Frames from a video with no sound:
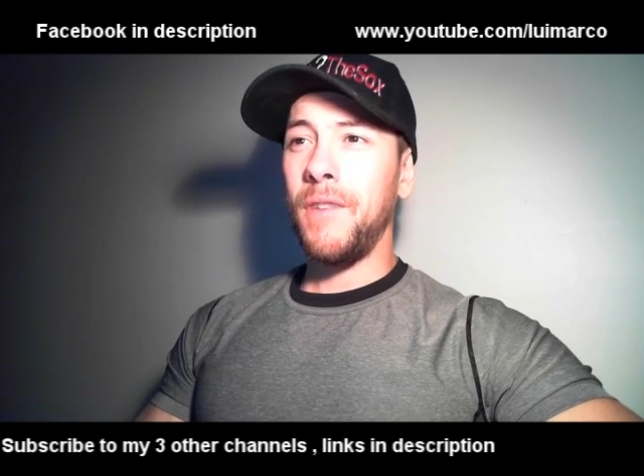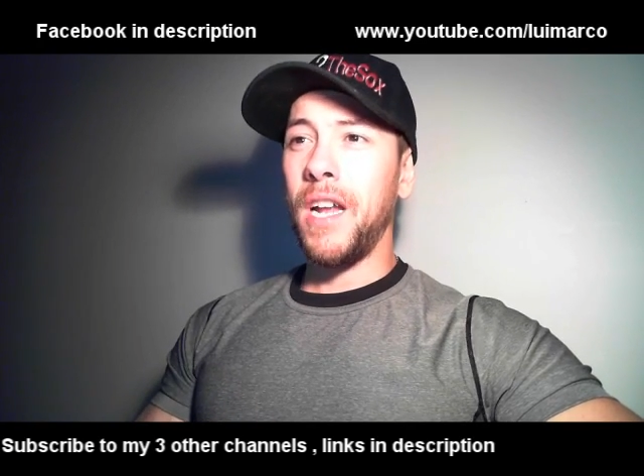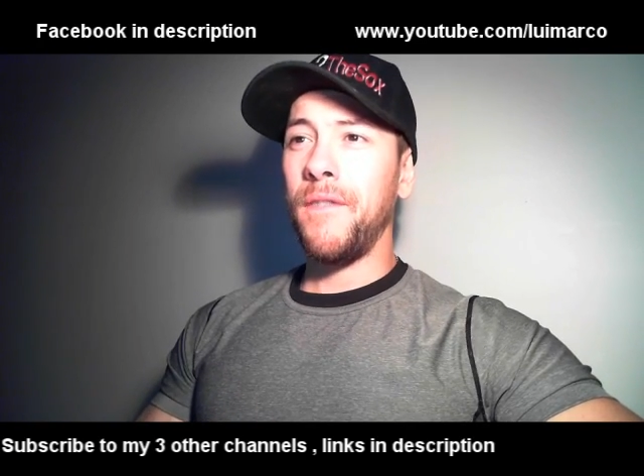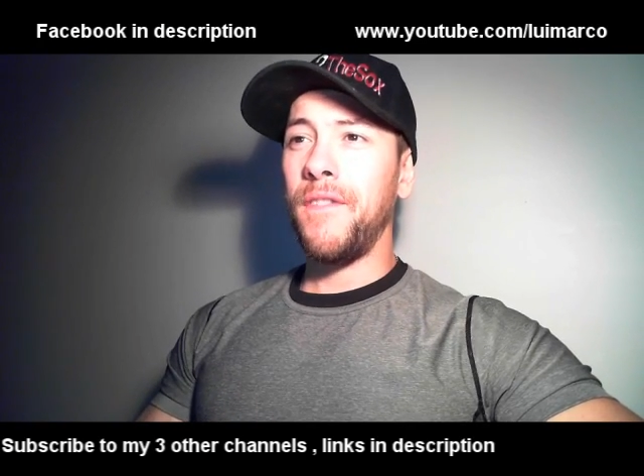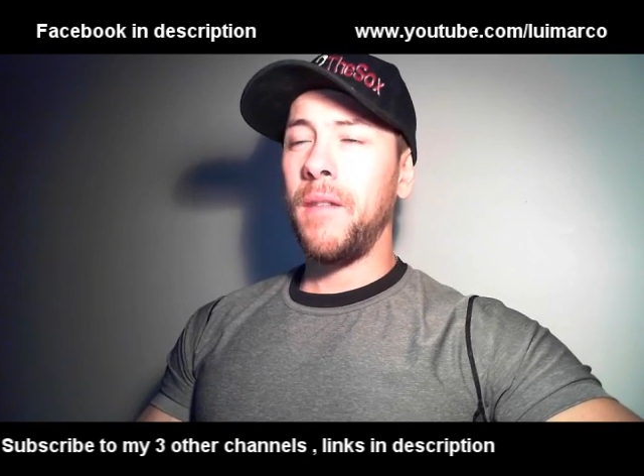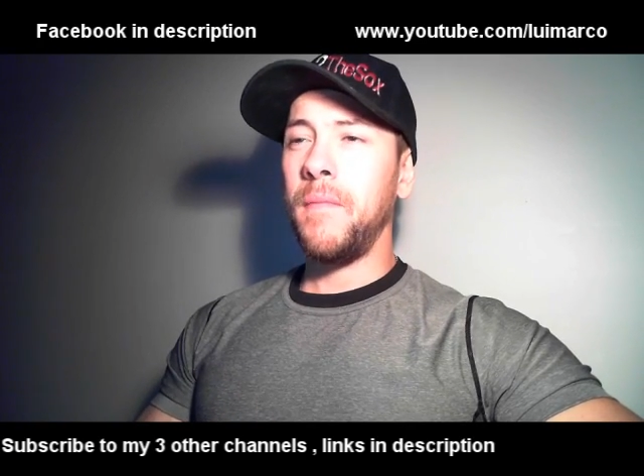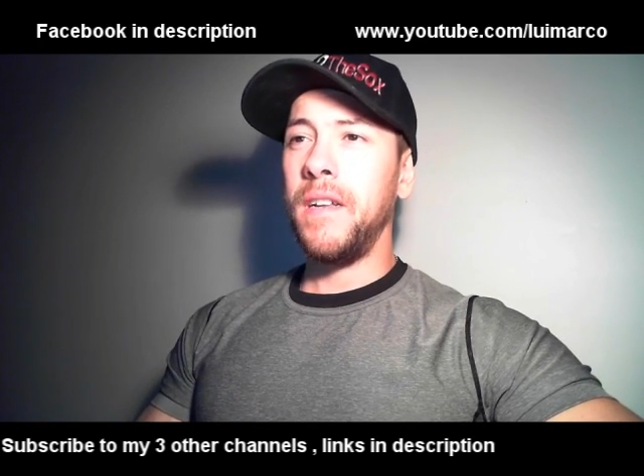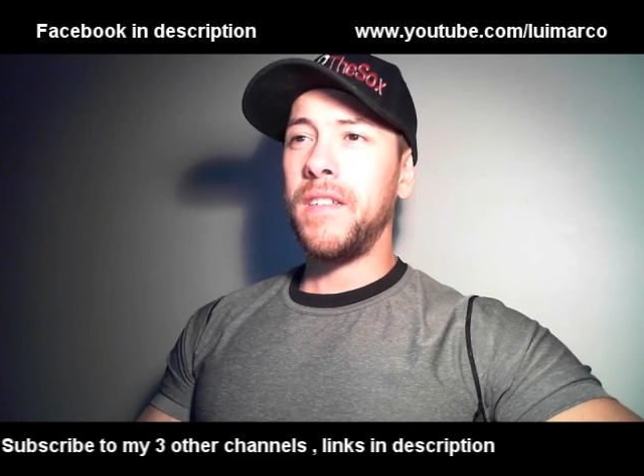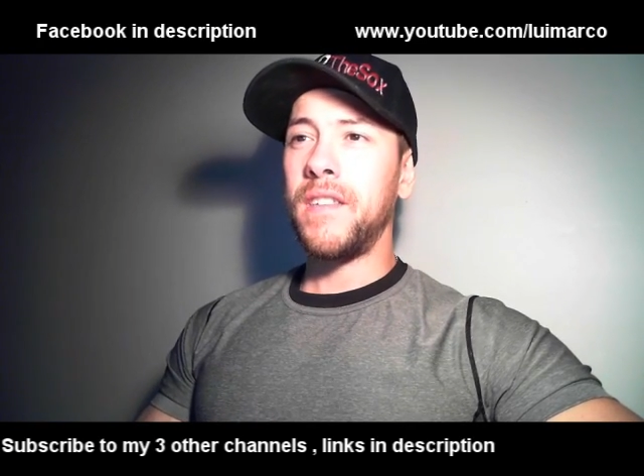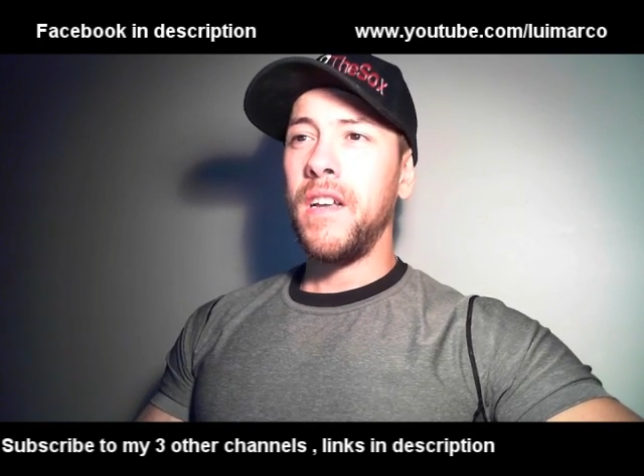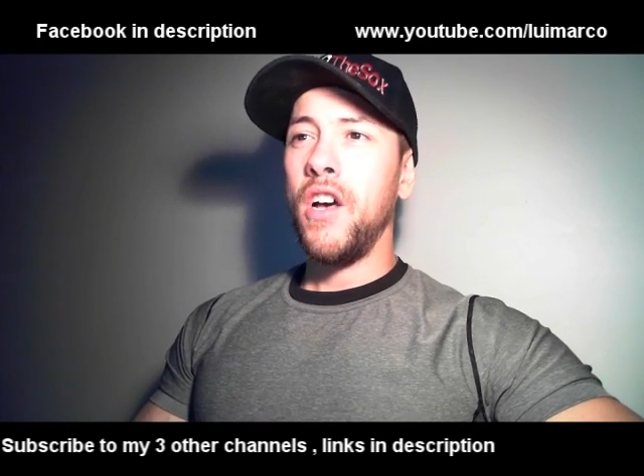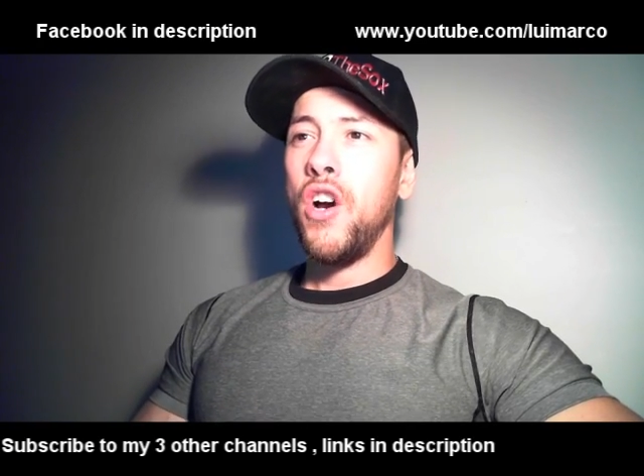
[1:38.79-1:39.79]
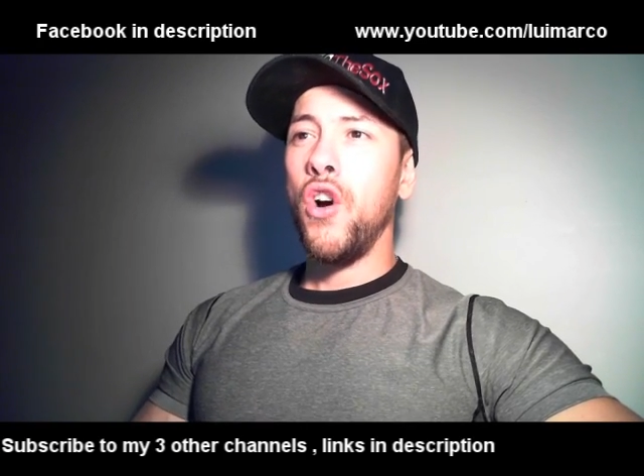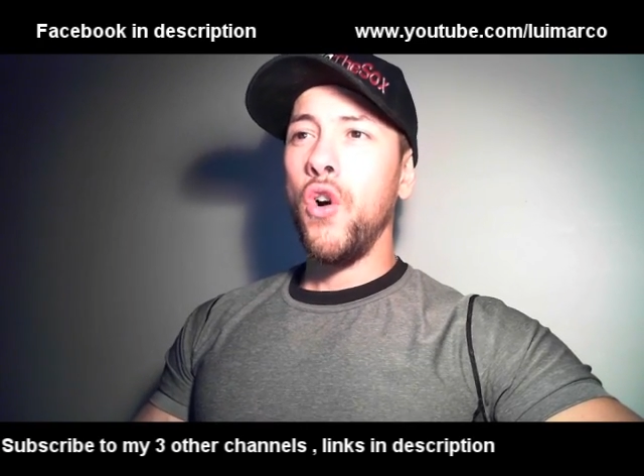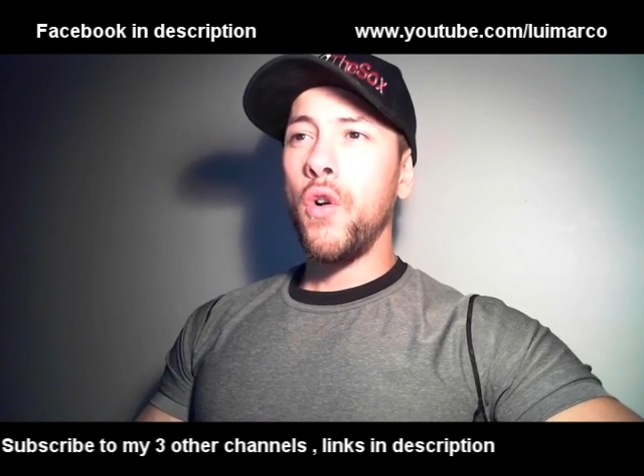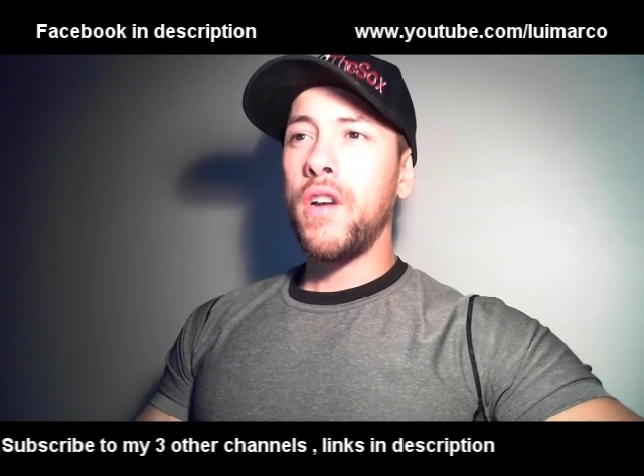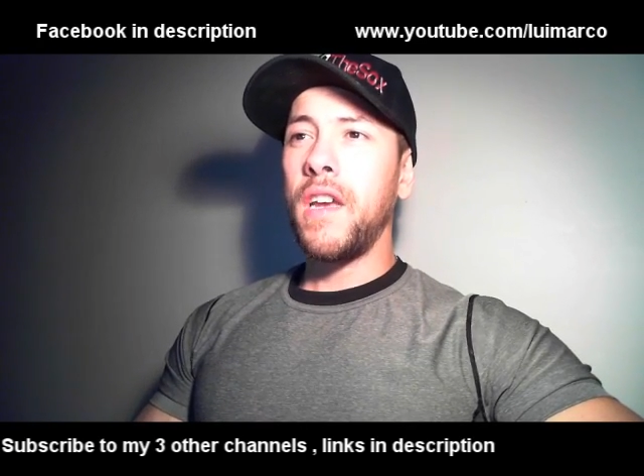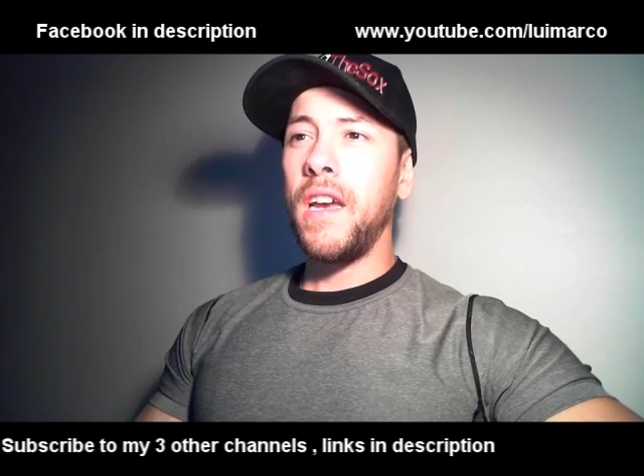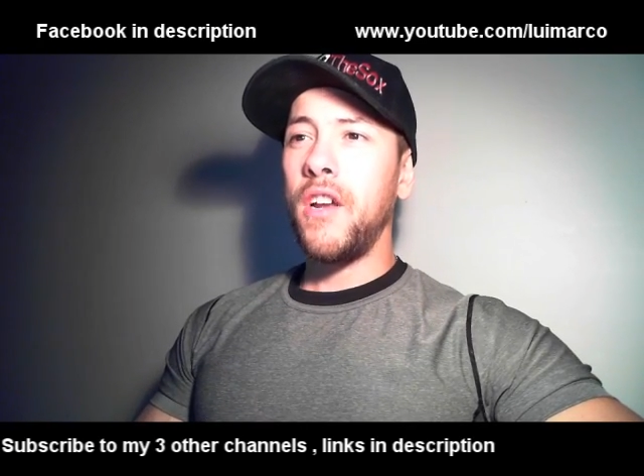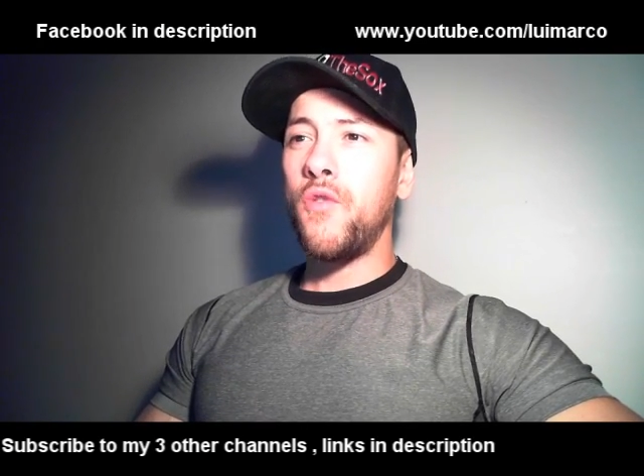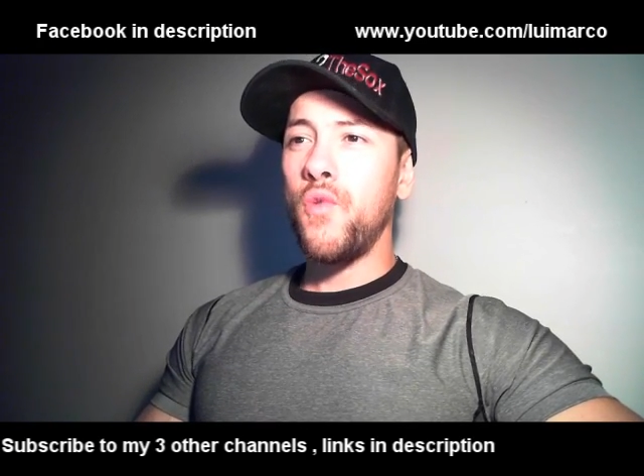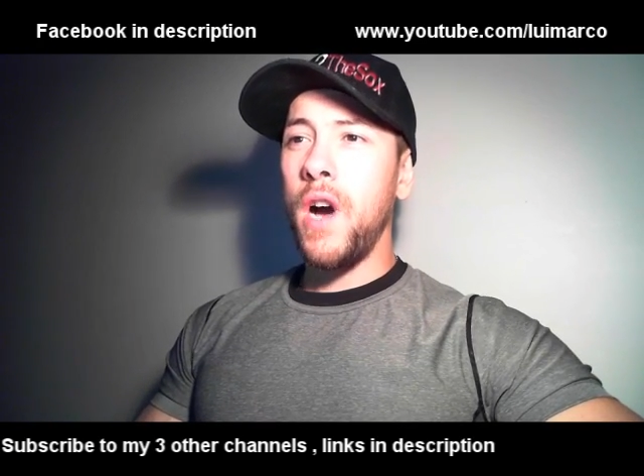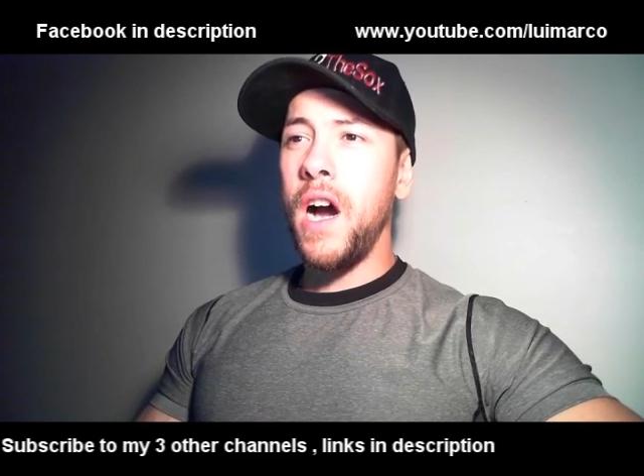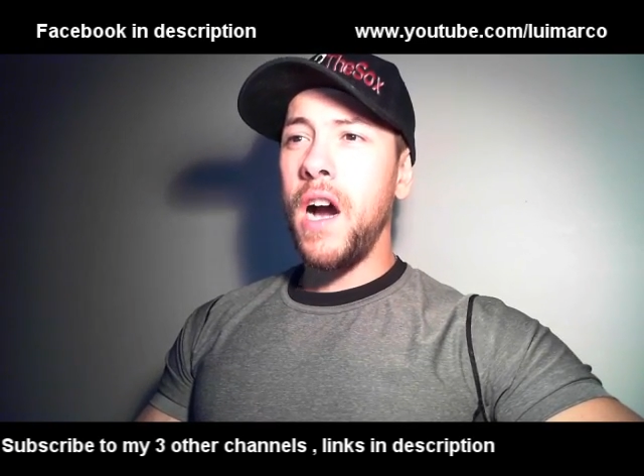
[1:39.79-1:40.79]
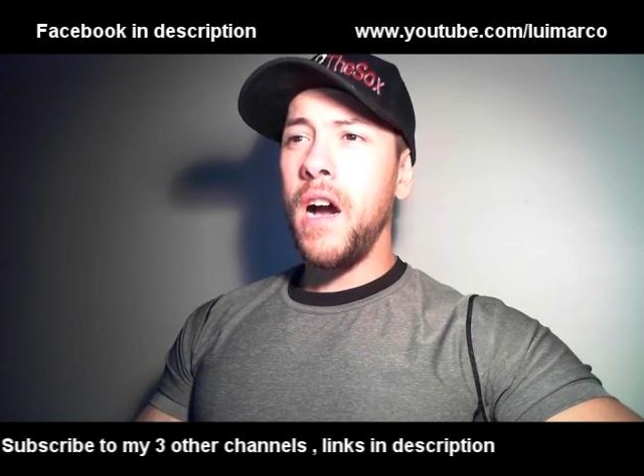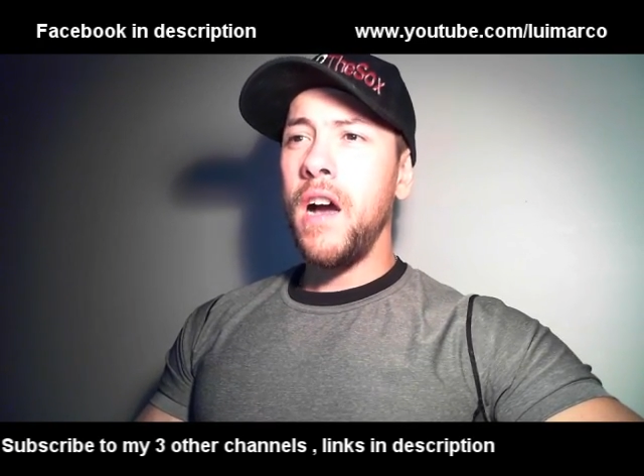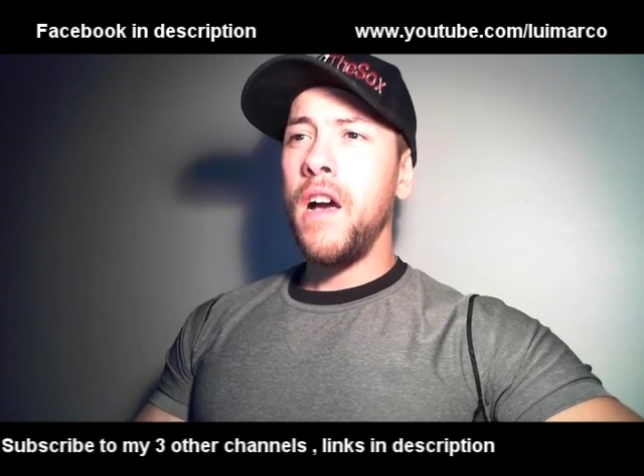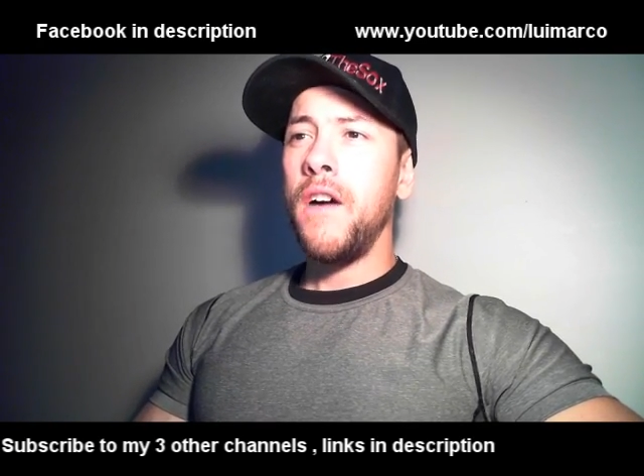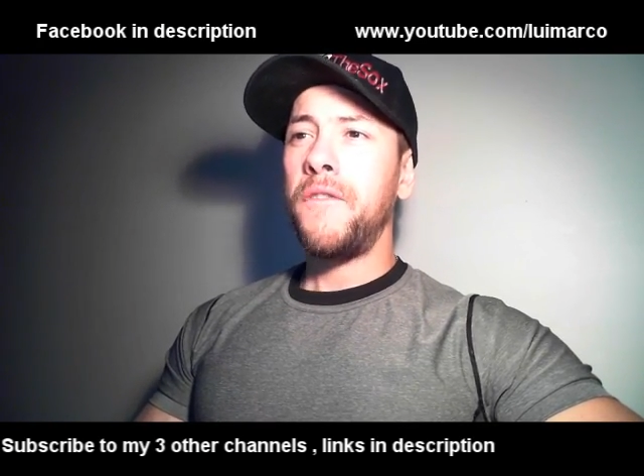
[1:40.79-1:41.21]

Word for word: One of them is OK Raw,